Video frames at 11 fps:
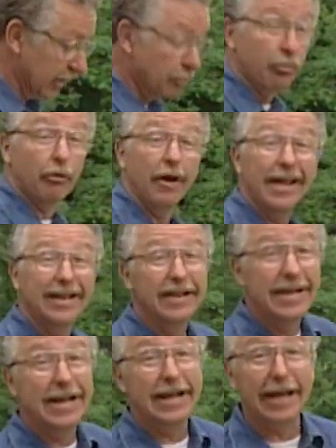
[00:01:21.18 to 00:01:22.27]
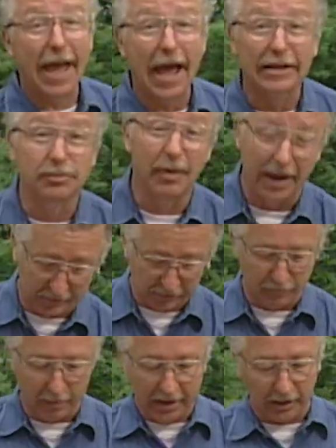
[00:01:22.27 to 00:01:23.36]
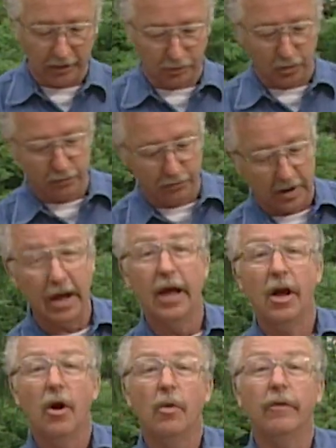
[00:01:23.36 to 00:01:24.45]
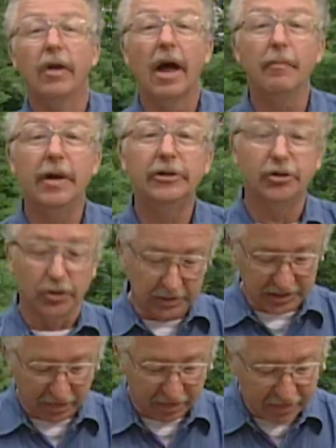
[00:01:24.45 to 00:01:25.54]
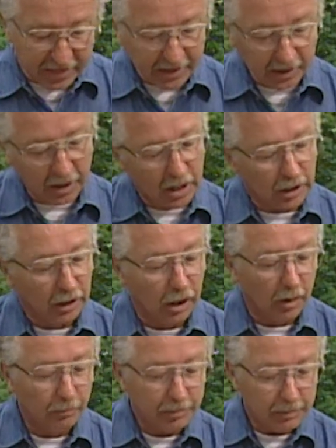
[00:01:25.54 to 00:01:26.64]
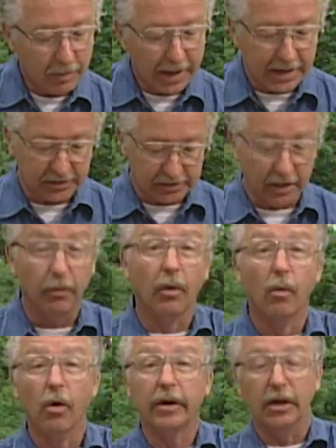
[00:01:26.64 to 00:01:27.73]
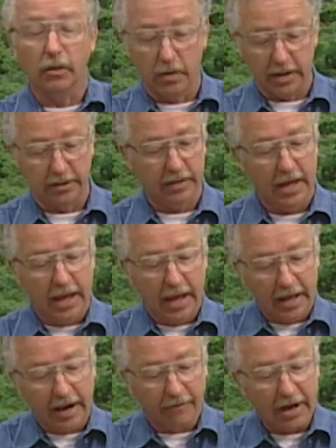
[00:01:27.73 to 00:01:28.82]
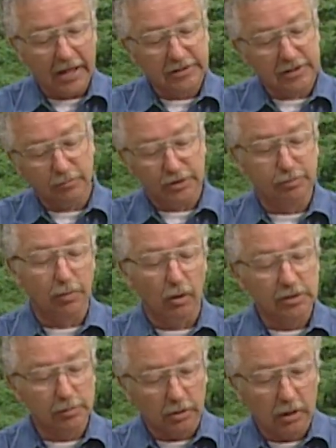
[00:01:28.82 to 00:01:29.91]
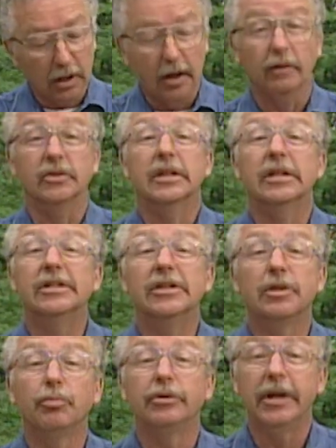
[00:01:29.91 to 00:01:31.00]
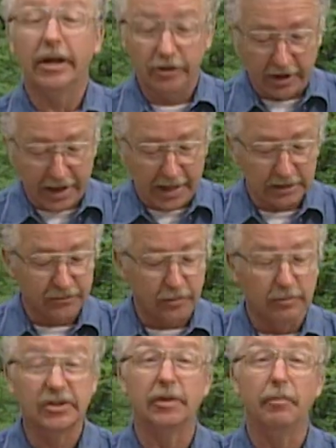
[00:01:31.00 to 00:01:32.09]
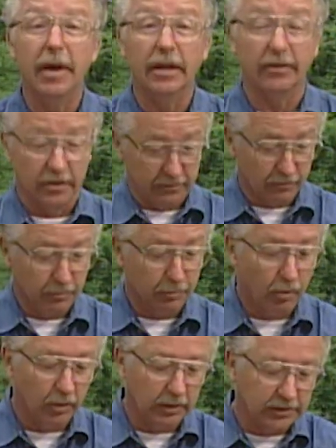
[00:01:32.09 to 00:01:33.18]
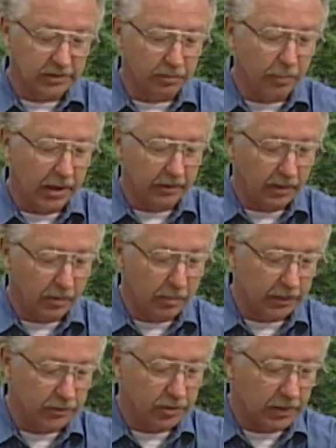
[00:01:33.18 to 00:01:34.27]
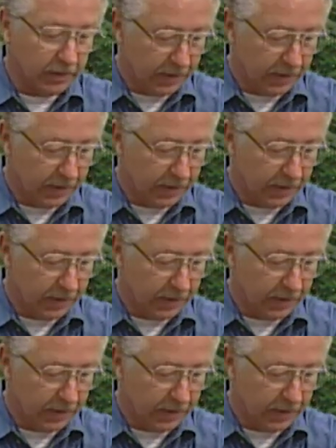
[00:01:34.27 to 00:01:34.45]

the bread kneading aspect of making tufa. We've got to make sure it's a thick, lumpy paste that we're working with. And I've gotten some disposable gloves. This is to protect your hands from the cement, from the Portland cement in the mixture.